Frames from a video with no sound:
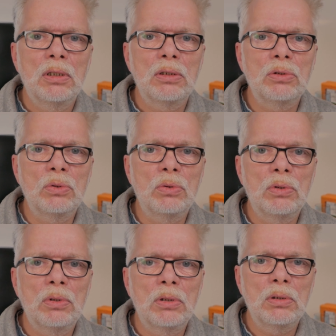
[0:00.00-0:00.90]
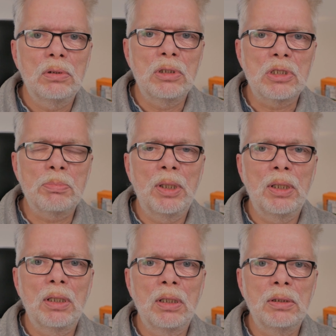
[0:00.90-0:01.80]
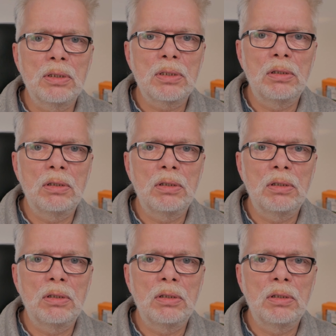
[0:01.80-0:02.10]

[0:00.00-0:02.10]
to display at least